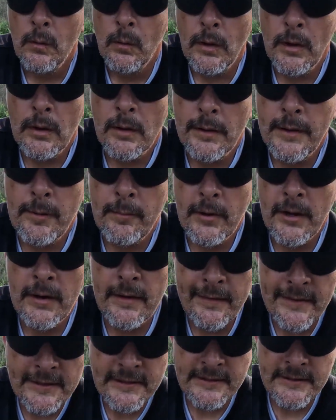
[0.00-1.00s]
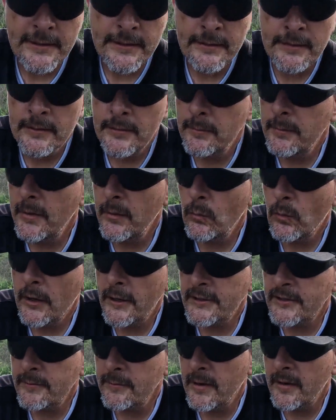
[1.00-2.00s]
Well, anybody that's been
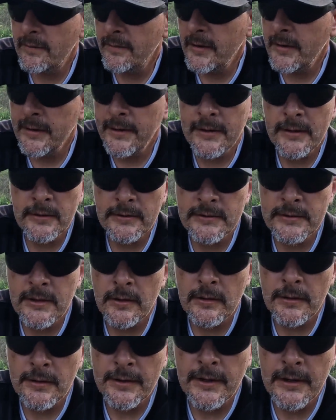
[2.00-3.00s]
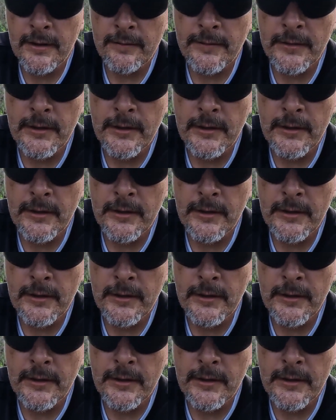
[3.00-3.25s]
watching my videos long enough